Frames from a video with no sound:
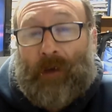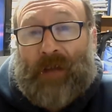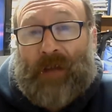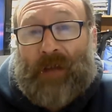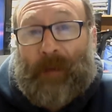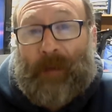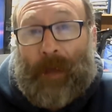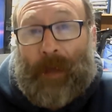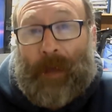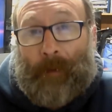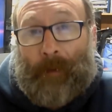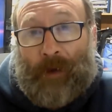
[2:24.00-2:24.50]
got
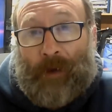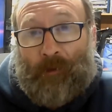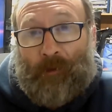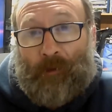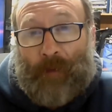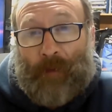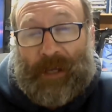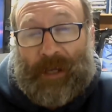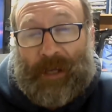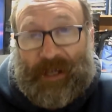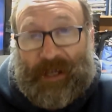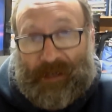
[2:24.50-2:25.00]
coming up here at
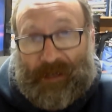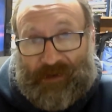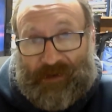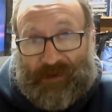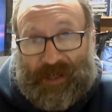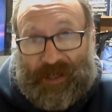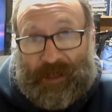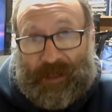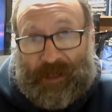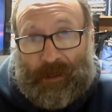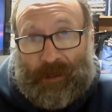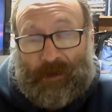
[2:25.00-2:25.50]
Backyard
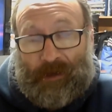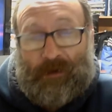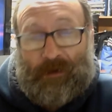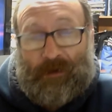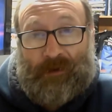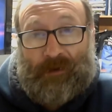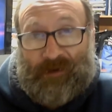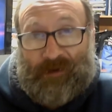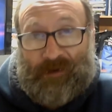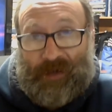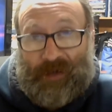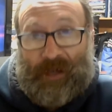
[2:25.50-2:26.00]
Tech
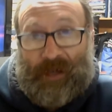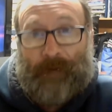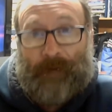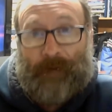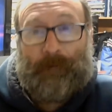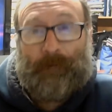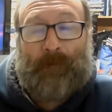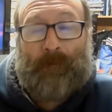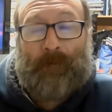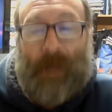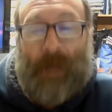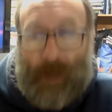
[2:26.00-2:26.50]
today?
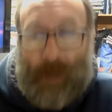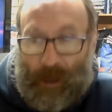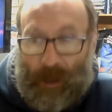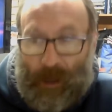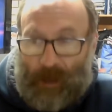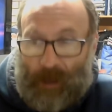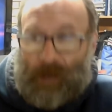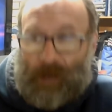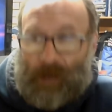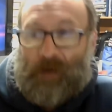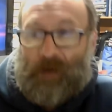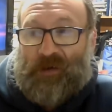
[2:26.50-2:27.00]

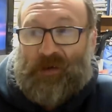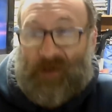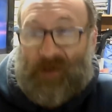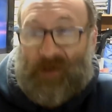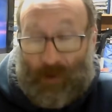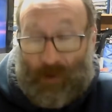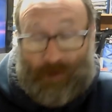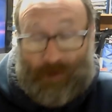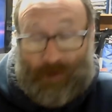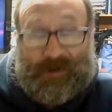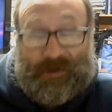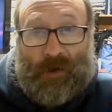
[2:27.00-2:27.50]

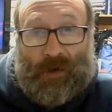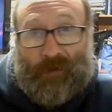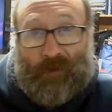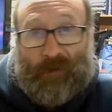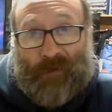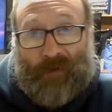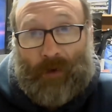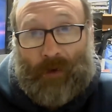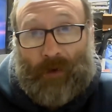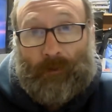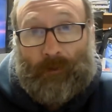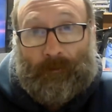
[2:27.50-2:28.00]
Tonight's
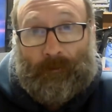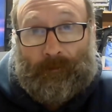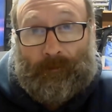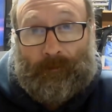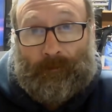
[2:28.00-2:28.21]
convo.